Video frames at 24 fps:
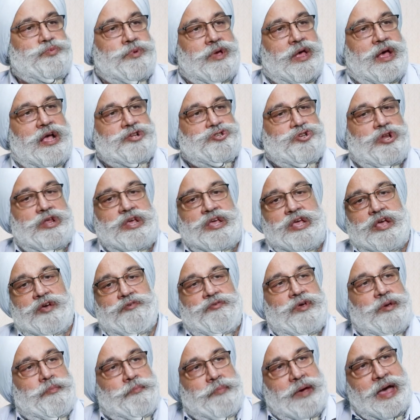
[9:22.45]
We are actually
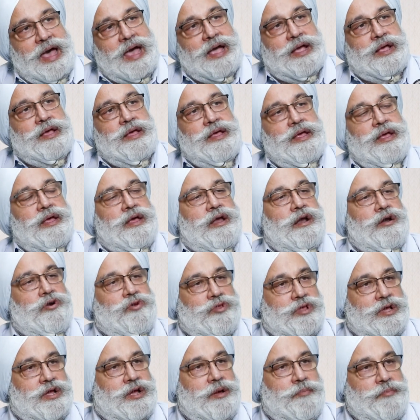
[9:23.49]
giving back to
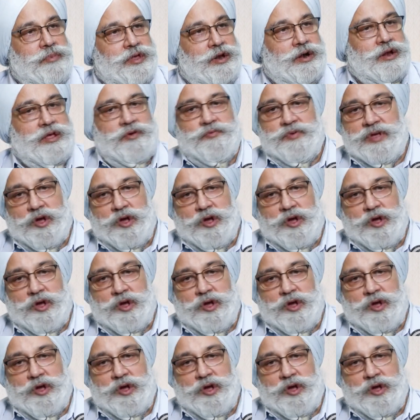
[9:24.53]
the community.